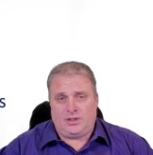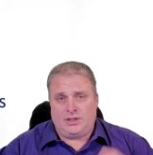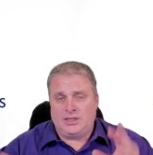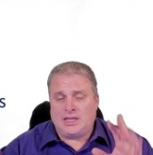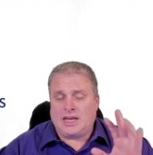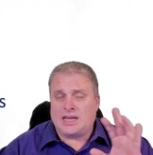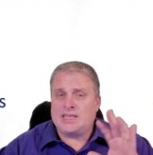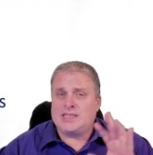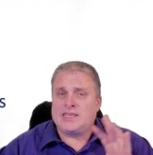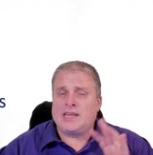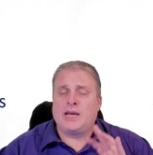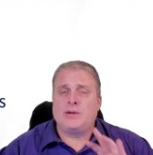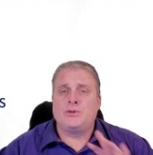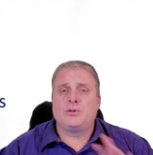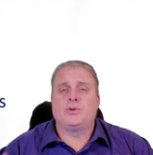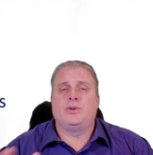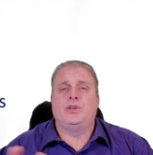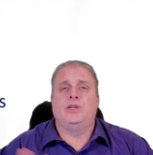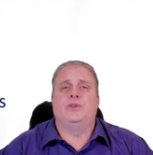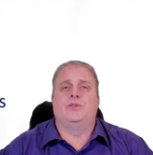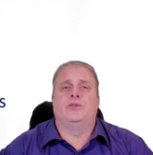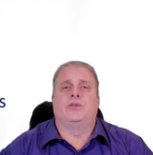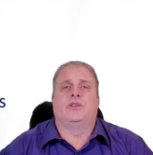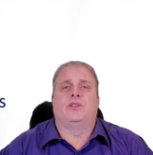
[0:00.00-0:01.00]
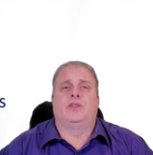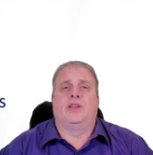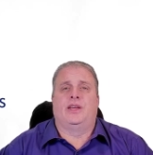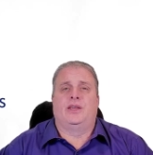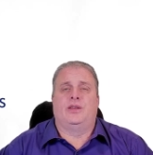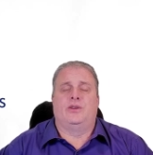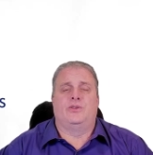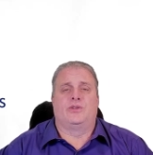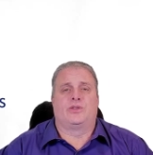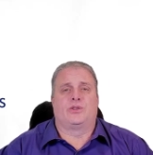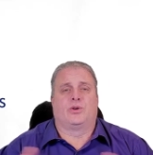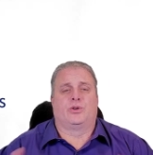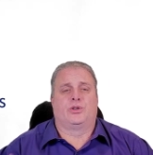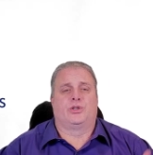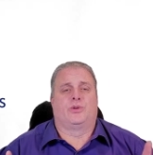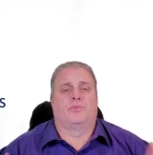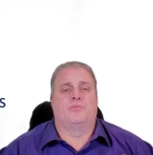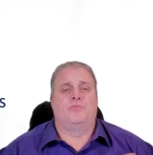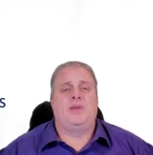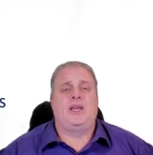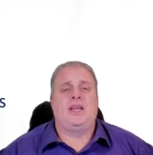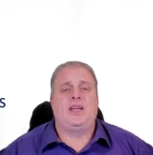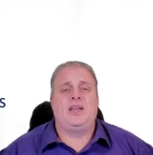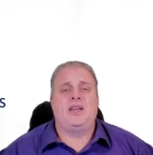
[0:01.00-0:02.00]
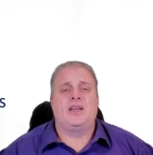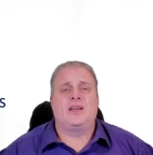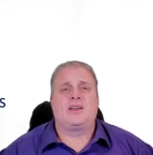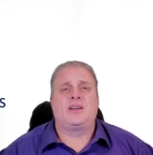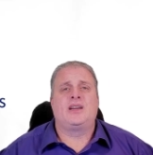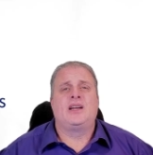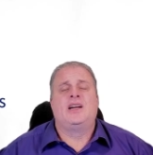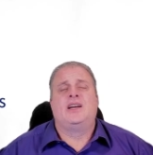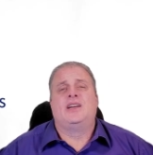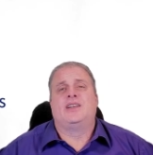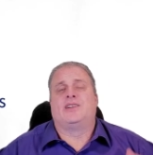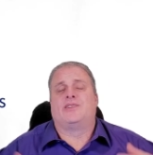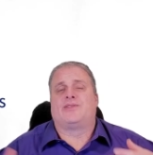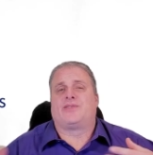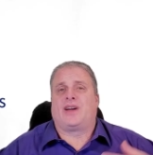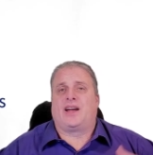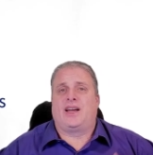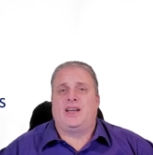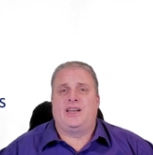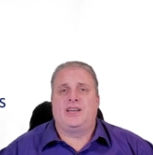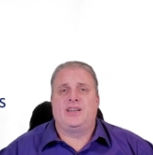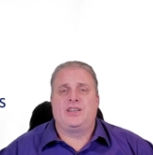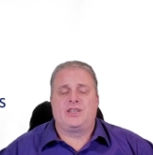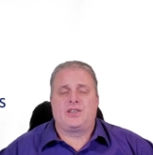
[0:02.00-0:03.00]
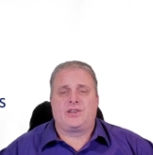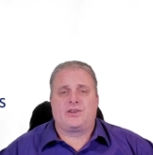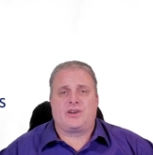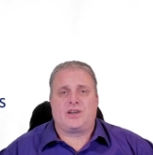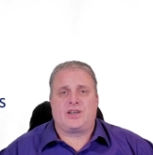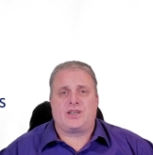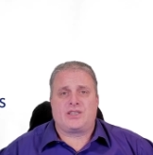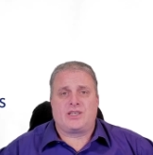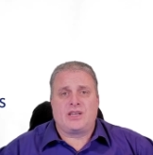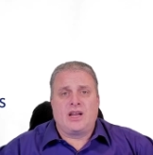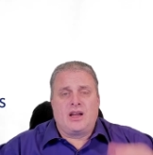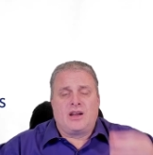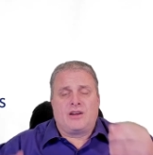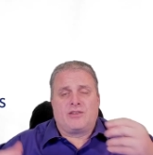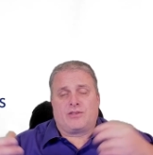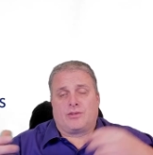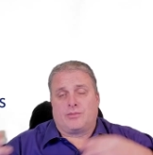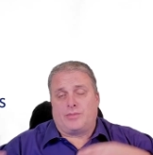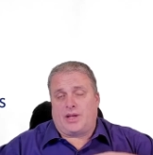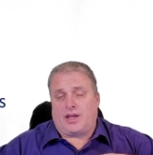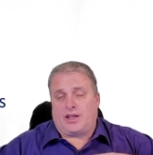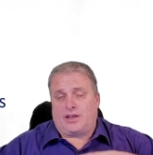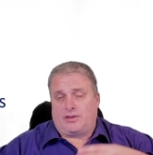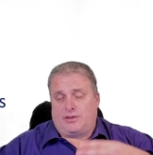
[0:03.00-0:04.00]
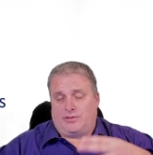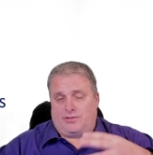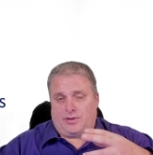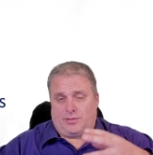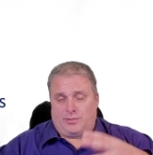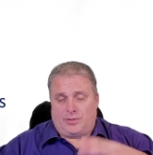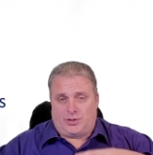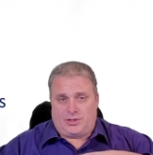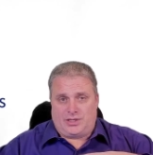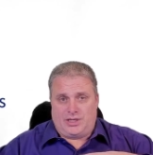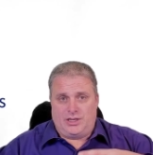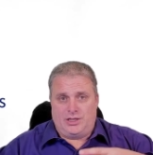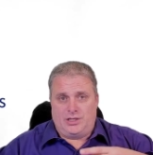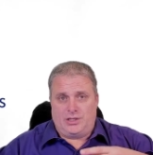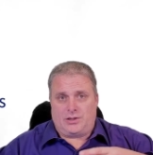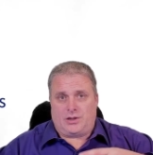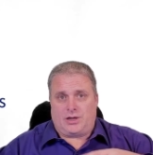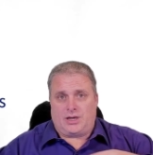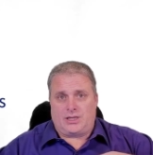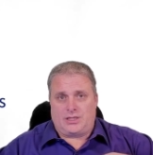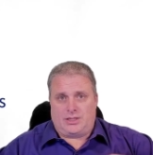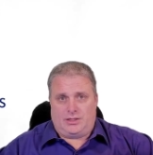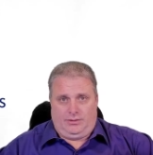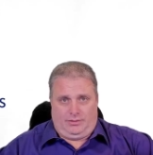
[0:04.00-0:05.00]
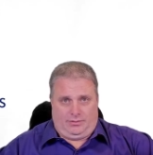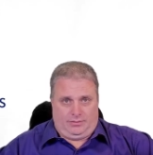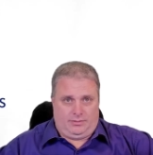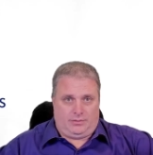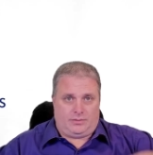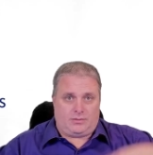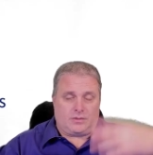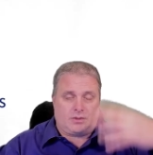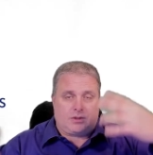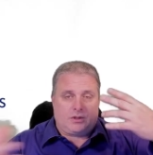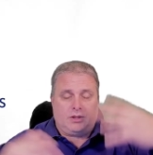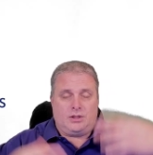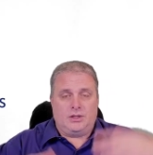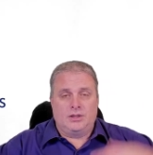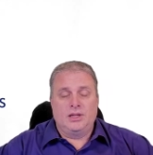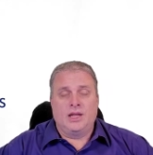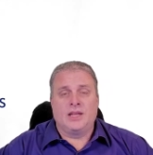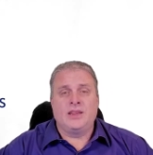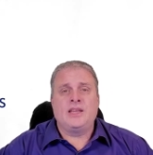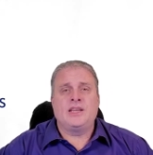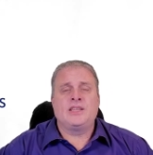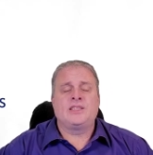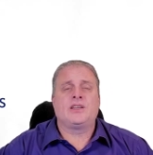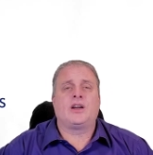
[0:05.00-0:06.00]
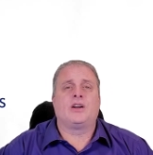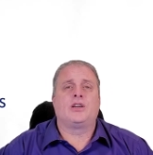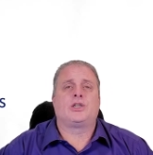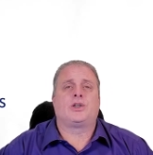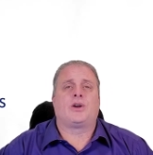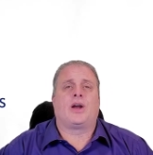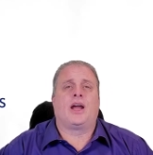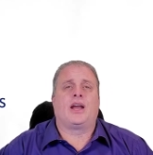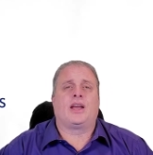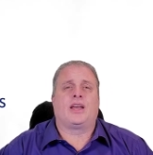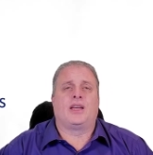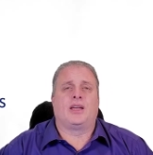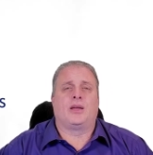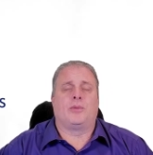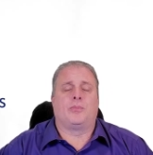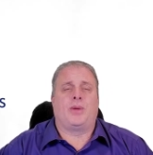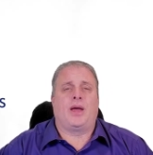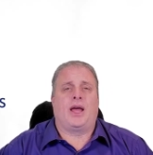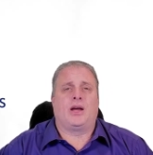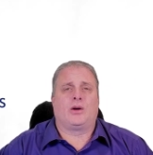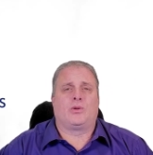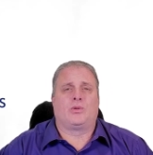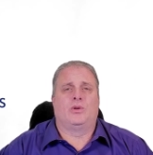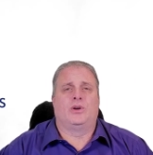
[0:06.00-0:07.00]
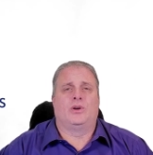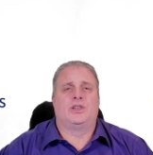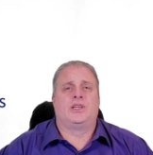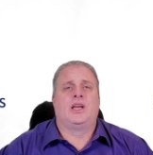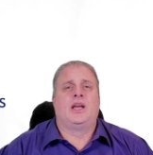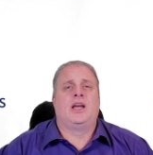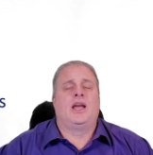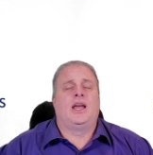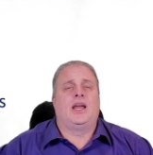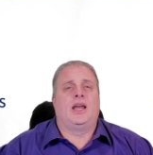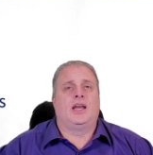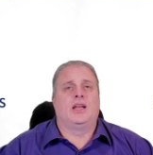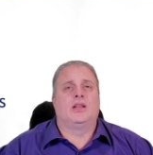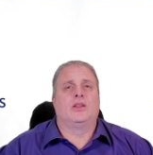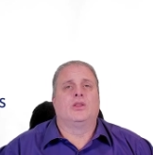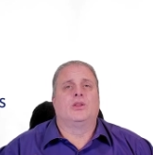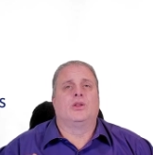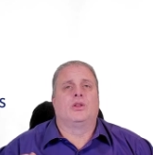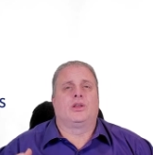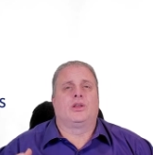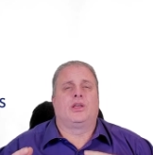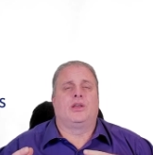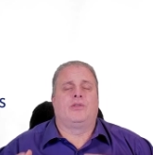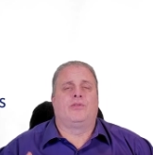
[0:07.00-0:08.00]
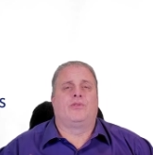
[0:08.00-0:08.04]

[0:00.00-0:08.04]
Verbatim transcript: At times we use, they use social media to find interest from that from those interests. Then they start tracking it backwards and looking